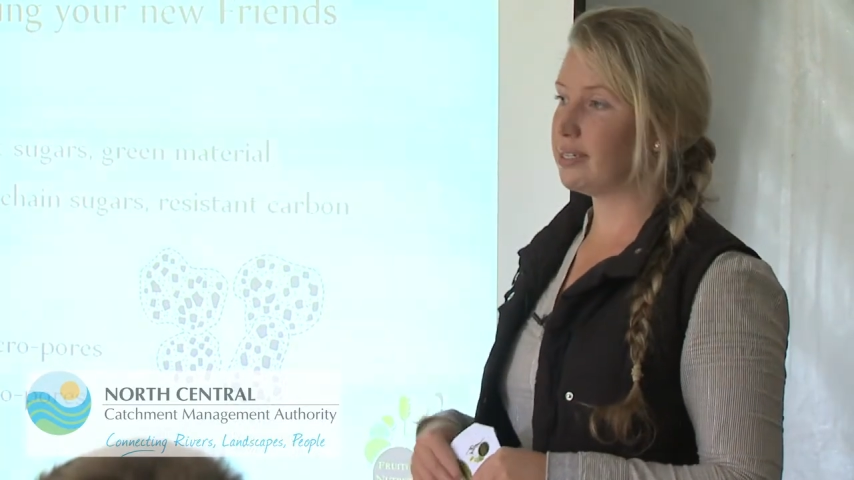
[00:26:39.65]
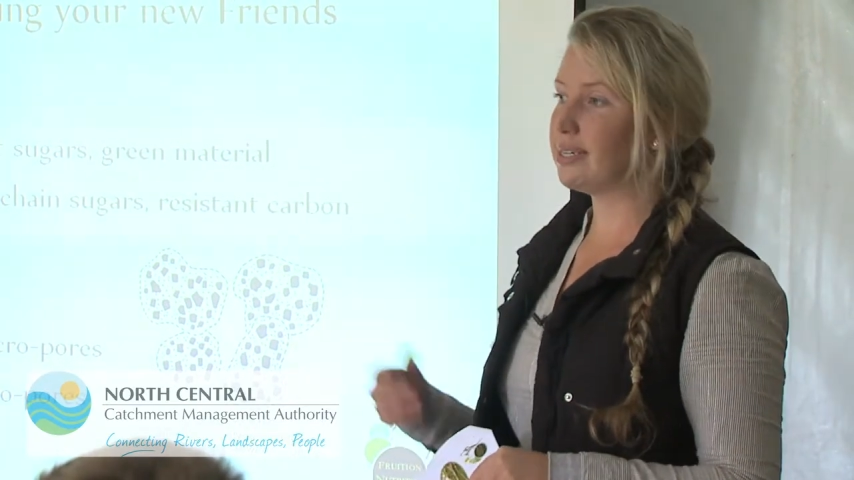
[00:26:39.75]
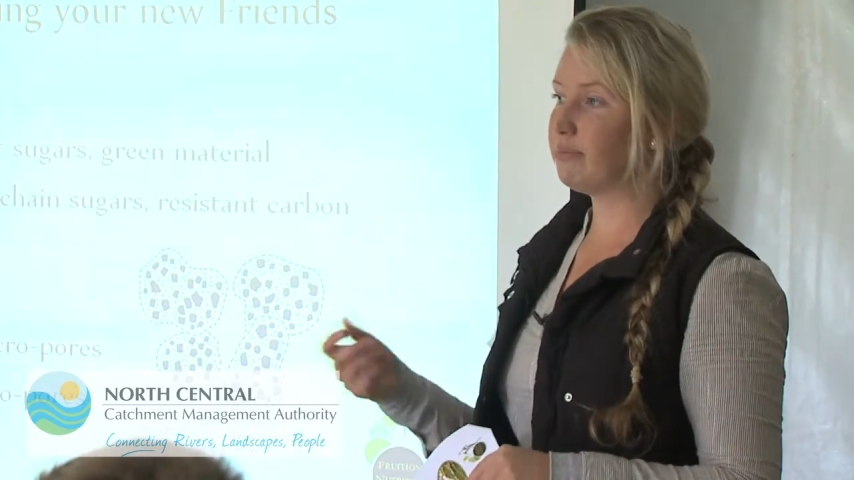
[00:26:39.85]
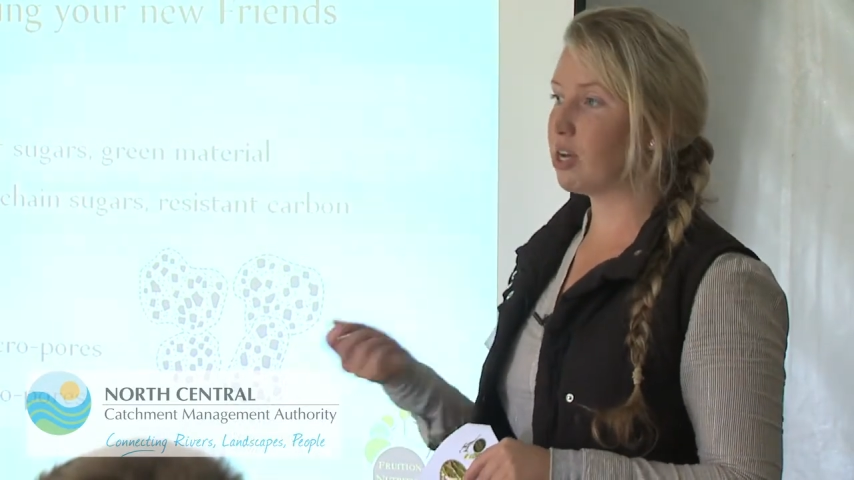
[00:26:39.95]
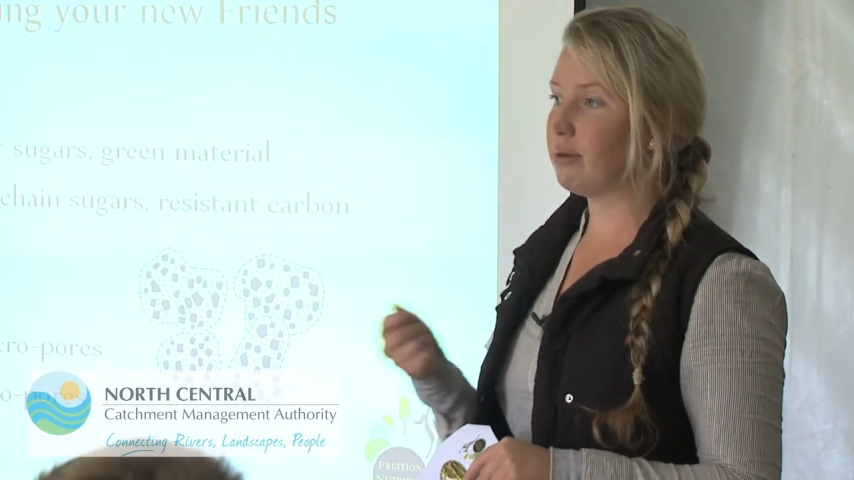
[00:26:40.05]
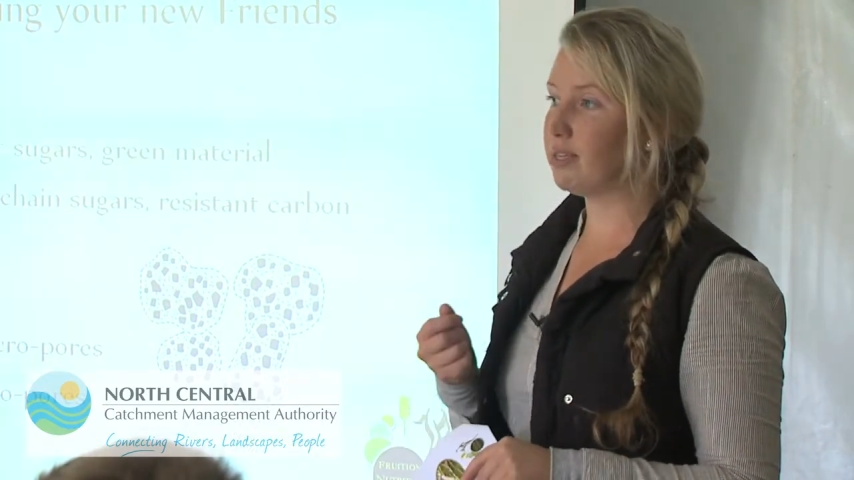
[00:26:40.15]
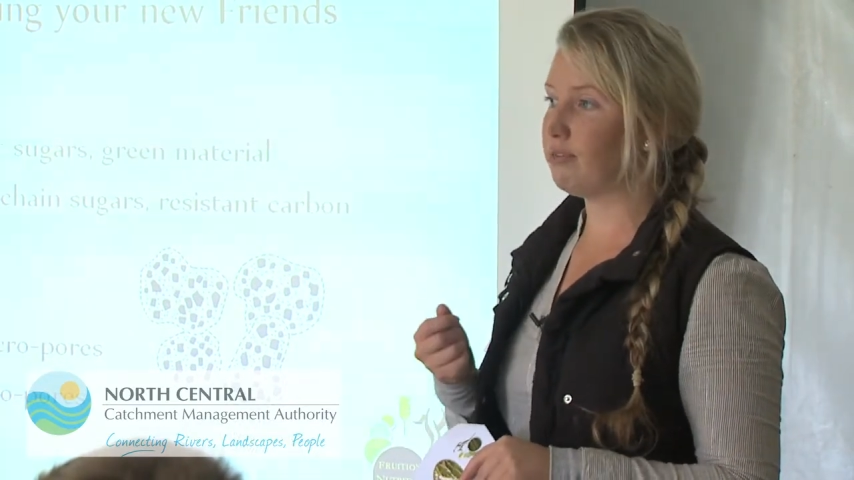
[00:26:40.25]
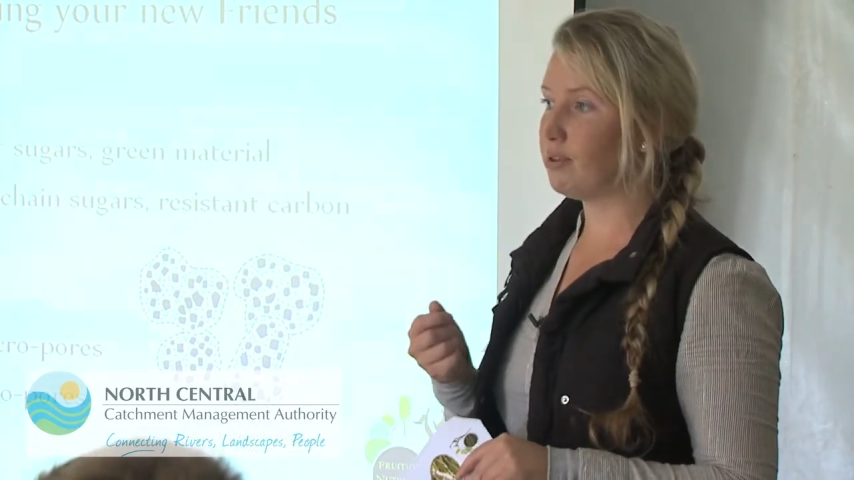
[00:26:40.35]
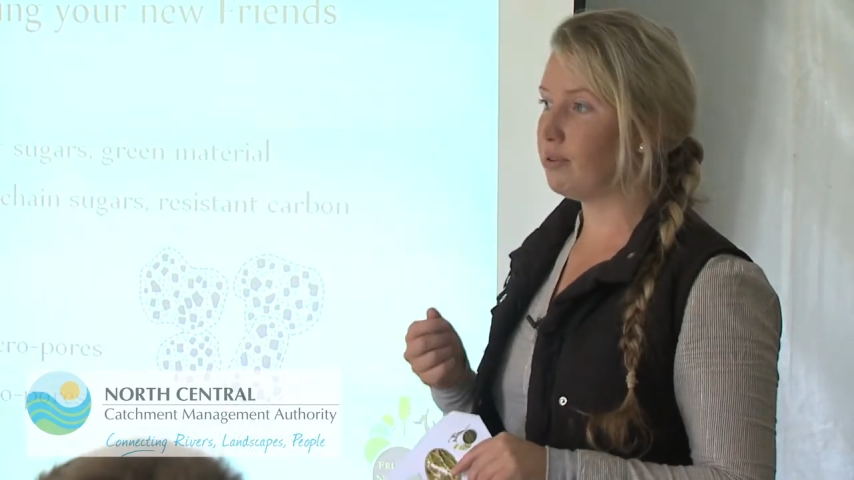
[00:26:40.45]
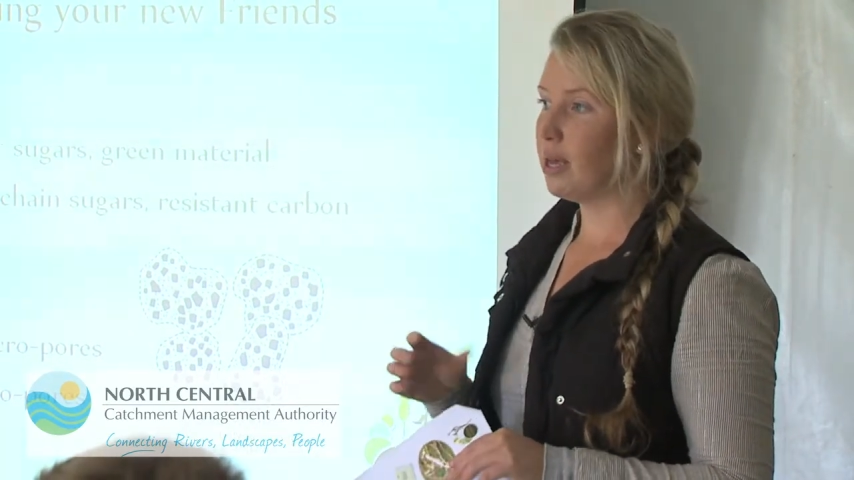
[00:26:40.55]
And sometimes
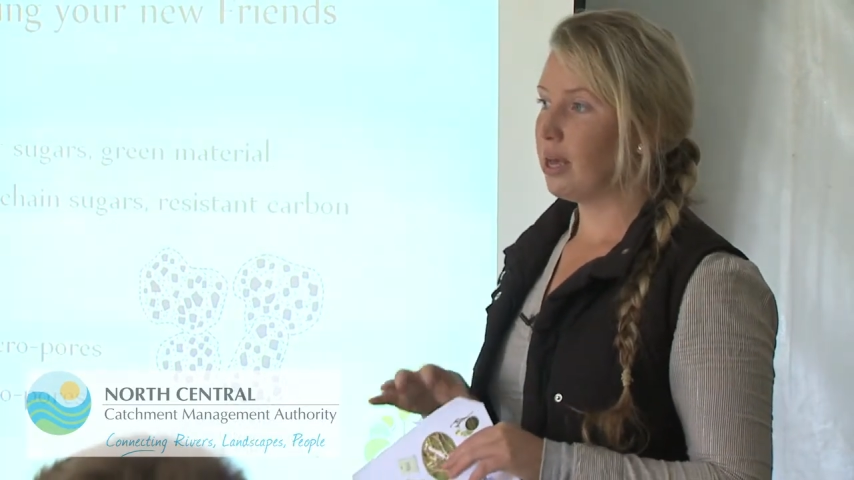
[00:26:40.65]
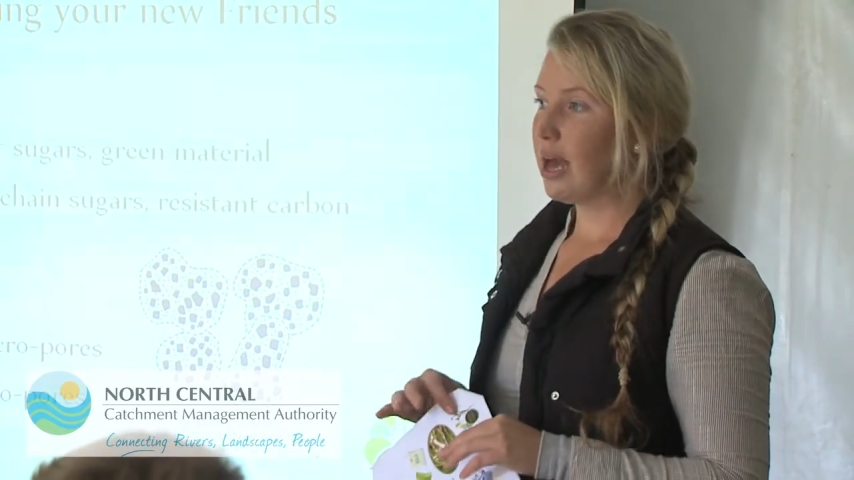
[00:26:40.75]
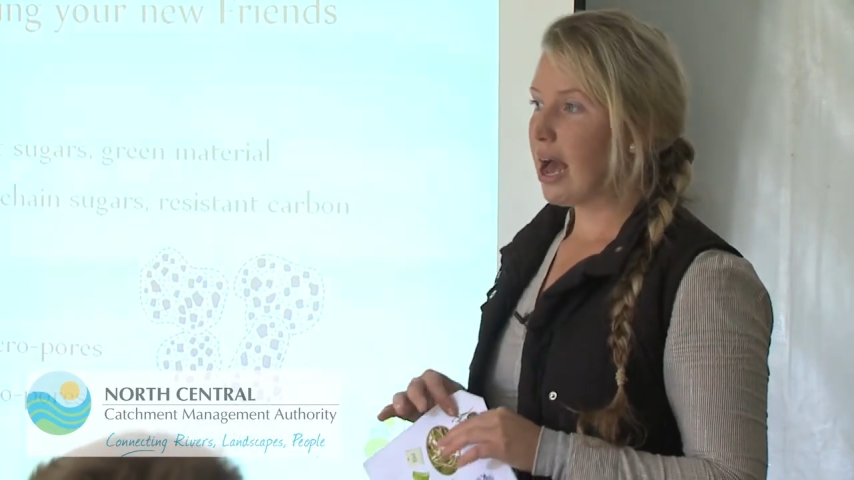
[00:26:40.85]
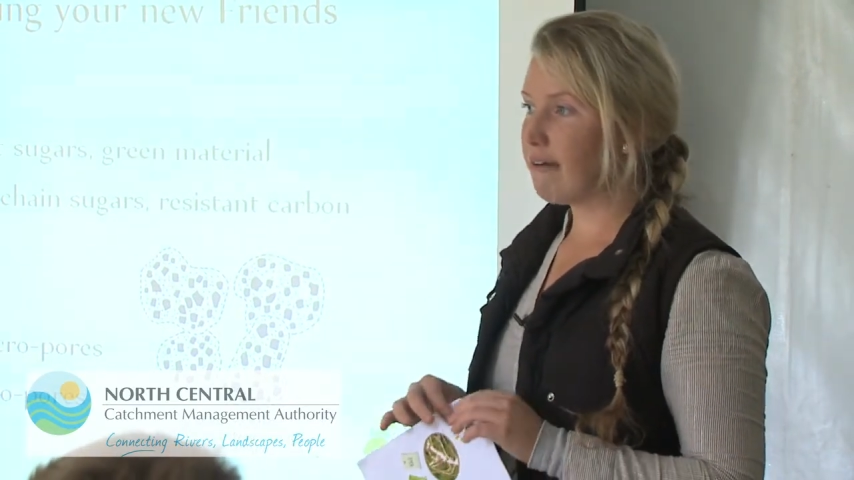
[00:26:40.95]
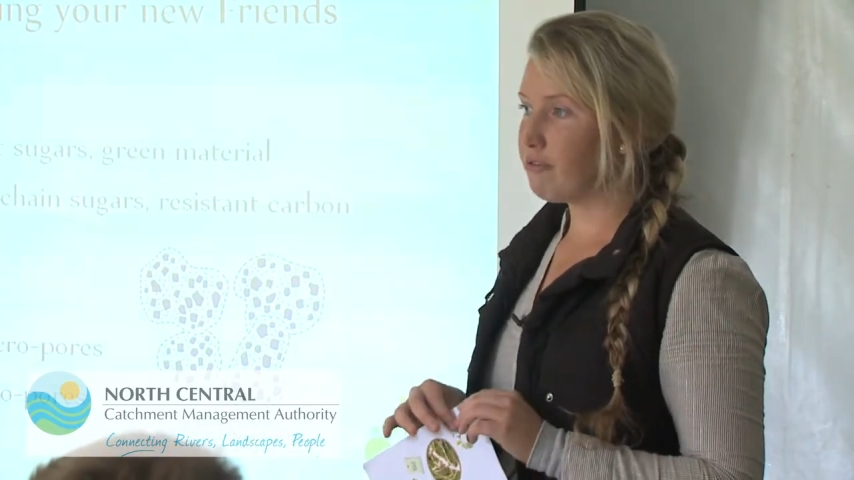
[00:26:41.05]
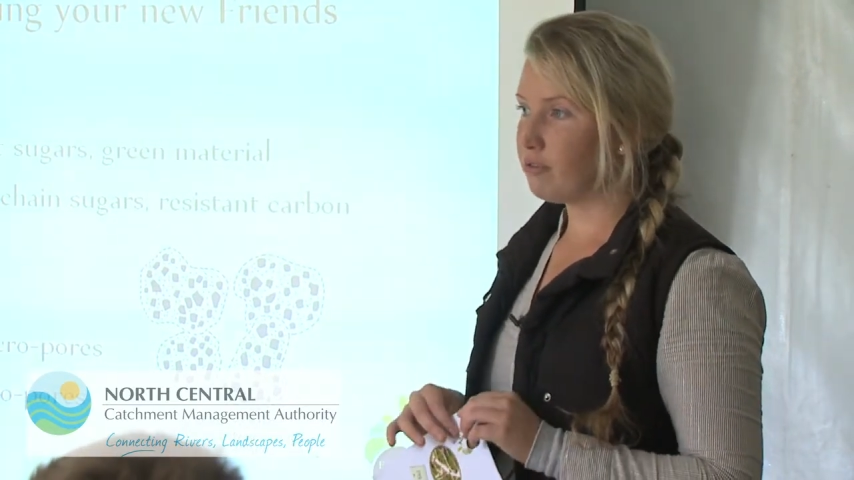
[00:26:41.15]
if you have